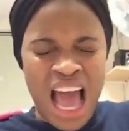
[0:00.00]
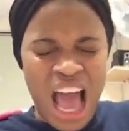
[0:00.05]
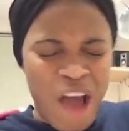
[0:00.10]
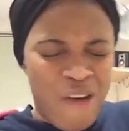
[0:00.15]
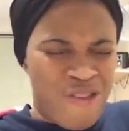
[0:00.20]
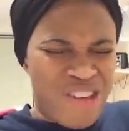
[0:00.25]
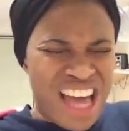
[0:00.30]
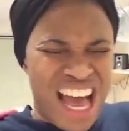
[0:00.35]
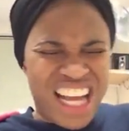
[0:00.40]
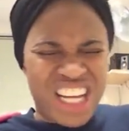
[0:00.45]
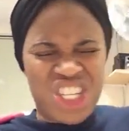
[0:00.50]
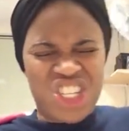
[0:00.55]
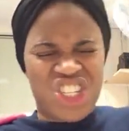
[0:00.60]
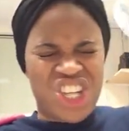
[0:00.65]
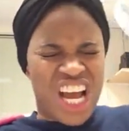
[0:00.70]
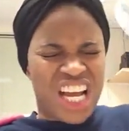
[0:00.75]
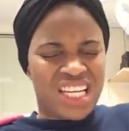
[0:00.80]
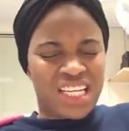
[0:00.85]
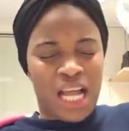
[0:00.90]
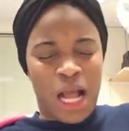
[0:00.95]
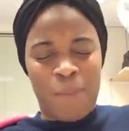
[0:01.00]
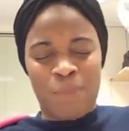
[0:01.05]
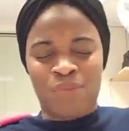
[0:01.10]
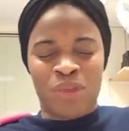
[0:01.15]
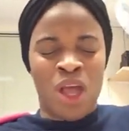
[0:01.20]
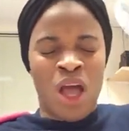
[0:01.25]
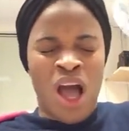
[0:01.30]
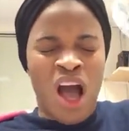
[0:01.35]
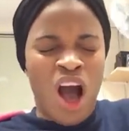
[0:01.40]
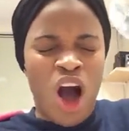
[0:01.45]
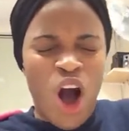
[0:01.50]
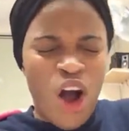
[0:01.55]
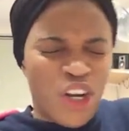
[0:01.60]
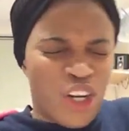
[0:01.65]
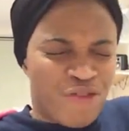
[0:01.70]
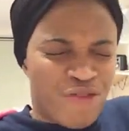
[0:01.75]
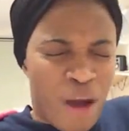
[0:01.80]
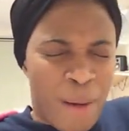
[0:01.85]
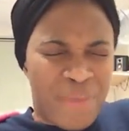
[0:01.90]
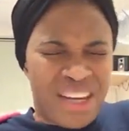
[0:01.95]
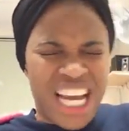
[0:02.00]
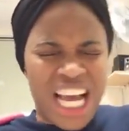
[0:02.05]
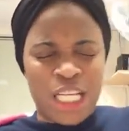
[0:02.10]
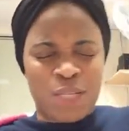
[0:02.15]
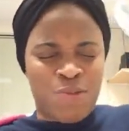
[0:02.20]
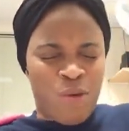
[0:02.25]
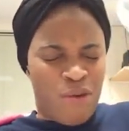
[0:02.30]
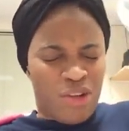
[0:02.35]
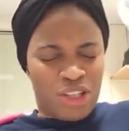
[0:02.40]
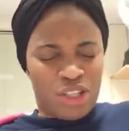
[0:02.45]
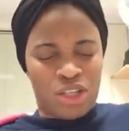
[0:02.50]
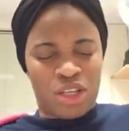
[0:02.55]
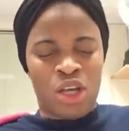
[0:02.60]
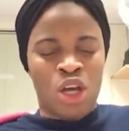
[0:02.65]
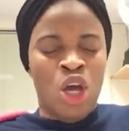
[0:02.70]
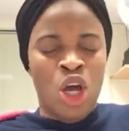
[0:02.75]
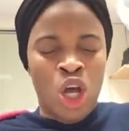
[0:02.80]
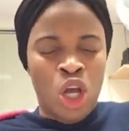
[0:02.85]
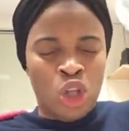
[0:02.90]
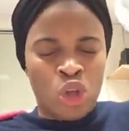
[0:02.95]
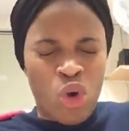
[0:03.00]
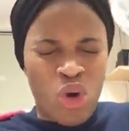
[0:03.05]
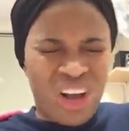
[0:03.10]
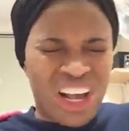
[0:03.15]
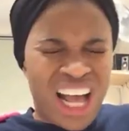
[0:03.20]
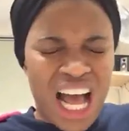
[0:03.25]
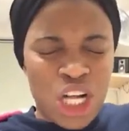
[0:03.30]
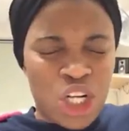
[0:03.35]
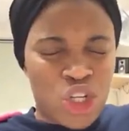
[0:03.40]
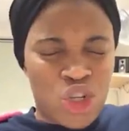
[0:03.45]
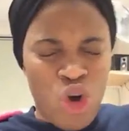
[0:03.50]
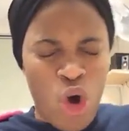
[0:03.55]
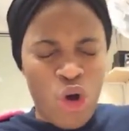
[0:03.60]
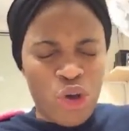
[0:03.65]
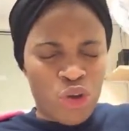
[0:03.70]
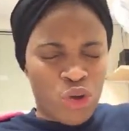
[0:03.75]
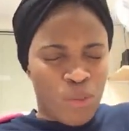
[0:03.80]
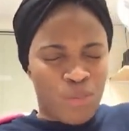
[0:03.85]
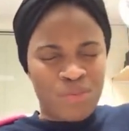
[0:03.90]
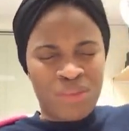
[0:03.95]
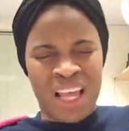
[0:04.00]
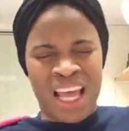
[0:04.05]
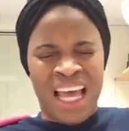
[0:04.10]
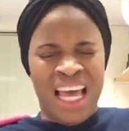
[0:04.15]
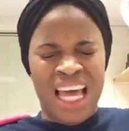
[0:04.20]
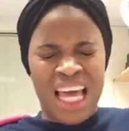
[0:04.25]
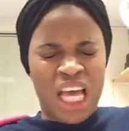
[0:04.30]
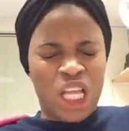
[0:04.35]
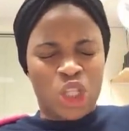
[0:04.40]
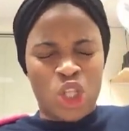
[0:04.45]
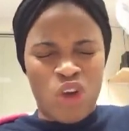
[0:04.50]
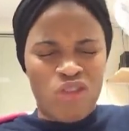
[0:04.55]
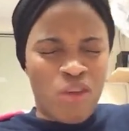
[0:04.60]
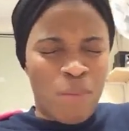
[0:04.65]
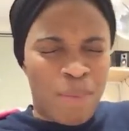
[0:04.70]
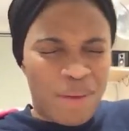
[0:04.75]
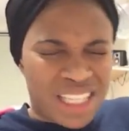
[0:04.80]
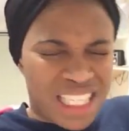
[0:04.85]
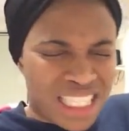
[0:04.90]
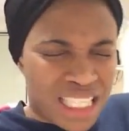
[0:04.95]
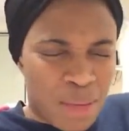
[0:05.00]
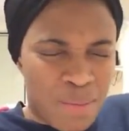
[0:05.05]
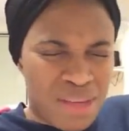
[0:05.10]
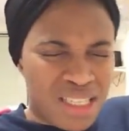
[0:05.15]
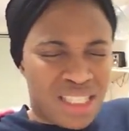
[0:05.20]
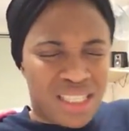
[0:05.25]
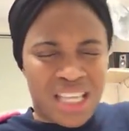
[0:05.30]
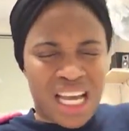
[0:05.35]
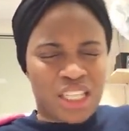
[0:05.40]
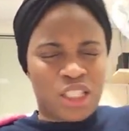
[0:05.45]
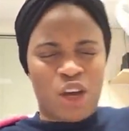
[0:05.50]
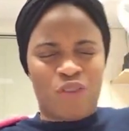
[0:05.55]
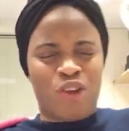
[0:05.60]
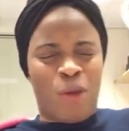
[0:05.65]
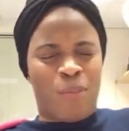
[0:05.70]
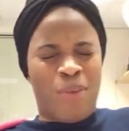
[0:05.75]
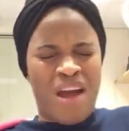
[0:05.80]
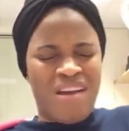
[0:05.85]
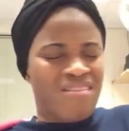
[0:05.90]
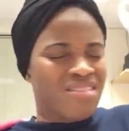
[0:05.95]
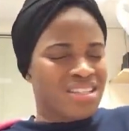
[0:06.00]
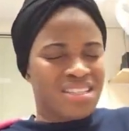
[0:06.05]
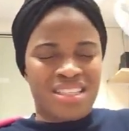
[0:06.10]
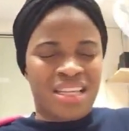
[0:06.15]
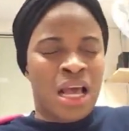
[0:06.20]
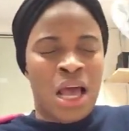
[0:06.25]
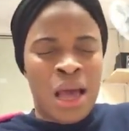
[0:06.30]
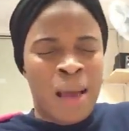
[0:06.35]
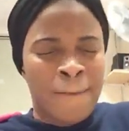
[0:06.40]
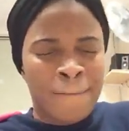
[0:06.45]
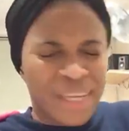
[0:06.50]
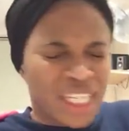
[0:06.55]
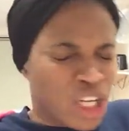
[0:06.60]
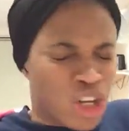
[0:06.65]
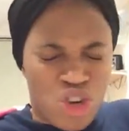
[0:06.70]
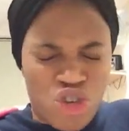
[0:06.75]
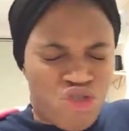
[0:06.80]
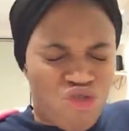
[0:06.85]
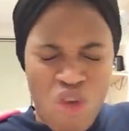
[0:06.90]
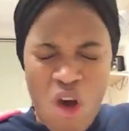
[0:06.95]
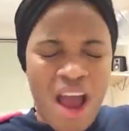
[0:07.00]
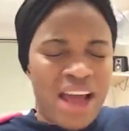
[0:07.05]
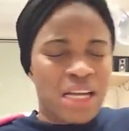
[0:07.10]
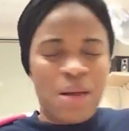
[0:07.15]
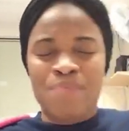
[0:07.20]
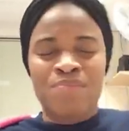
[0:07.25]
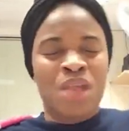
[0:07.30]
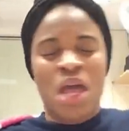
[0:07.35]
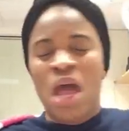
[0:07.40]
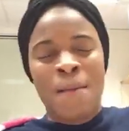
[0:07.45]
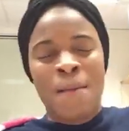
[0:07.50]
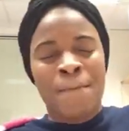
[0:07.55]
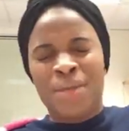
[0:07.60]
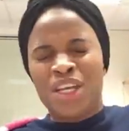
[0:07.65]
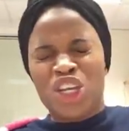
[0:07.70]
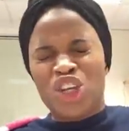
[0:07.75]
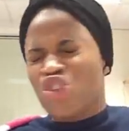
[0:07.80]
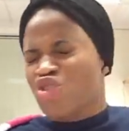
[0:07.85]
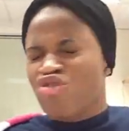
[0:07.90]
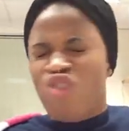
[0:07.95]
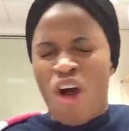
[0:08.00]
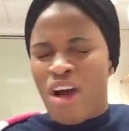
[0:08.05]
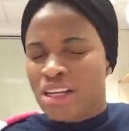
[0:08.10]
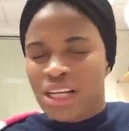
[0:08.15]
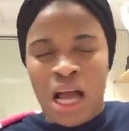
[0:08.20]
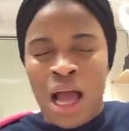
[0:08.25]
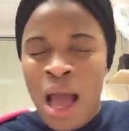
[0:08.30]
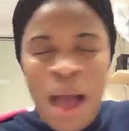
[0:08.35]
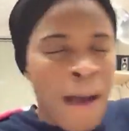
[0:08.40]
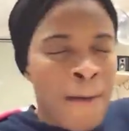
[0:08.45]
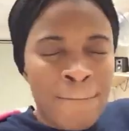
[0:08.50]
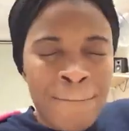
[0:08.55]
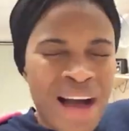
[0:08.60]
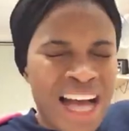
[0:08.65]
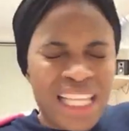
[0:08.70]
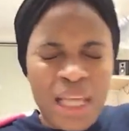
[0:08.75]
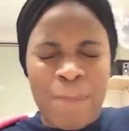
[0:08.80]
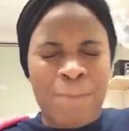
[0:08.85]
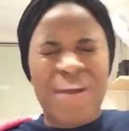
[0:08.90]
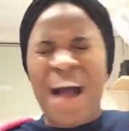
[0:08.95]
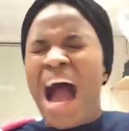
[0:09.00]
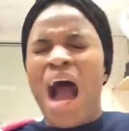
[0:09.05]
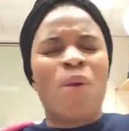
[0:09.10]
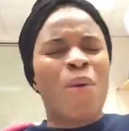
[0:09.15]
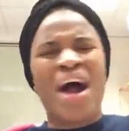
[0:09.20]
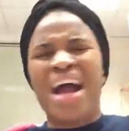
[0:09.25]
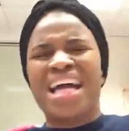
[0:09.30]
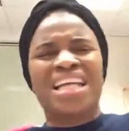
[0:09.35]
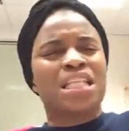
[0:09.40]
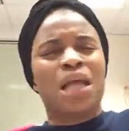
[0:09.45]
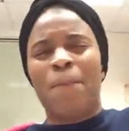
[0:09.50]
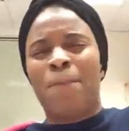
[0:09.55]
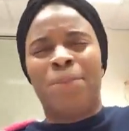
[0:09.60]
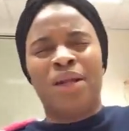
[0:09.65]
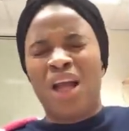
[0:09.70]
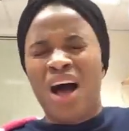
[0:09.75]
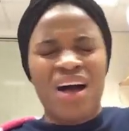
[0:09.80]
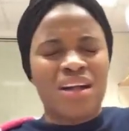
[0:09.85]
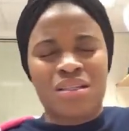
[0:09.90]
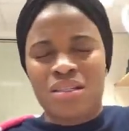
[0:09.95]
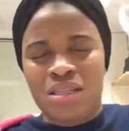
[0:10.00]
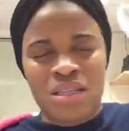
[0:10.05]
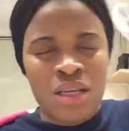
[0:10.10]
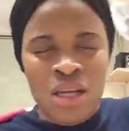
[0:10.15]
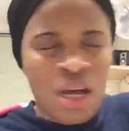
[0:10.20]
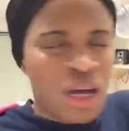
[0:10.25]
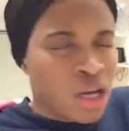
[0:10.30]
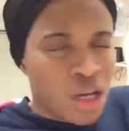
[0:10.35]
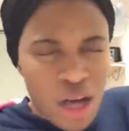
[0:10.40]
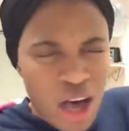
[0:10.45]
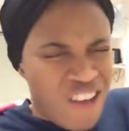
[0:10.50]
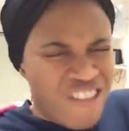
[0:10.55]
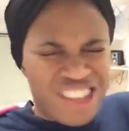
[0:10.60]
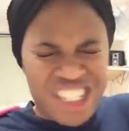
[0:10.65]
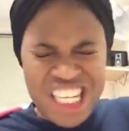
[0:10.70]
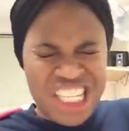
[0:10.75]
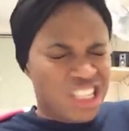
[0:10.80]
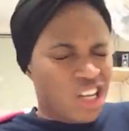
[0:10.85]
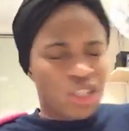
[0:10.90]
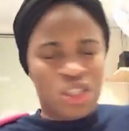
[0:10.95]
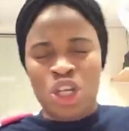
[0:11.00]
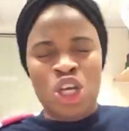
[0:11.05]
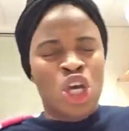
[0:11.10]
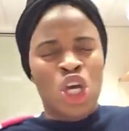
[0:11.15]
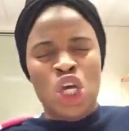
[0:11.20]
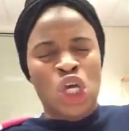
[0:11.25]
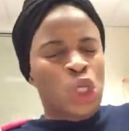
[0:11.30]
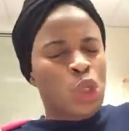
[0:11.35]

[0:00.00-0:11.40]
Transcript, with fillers: Every agenda of the familiar spirit to cajole you into repeating the mistakes of your parents be destroyed, be destroyed by the power in the blood of Jesus.